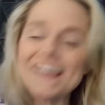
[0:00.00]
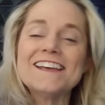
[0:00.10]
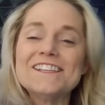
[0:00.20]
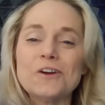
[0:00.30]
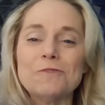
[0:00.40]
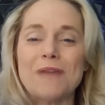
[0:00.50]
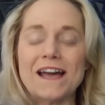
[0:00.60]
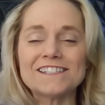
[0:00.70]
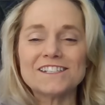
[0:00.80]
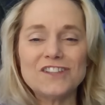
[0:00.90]
So
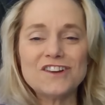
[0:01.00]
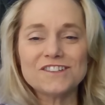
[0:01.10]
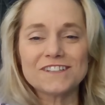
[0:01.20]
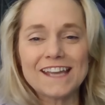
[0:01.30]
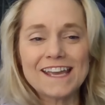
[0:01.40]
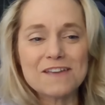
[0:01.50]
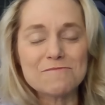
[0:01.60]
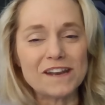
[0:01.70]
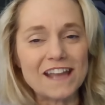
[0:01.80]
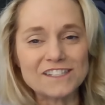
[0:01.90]
pass it along.
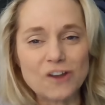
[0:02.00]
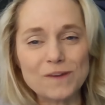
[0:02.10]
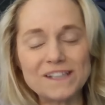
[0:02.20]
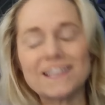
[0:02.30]
But as always,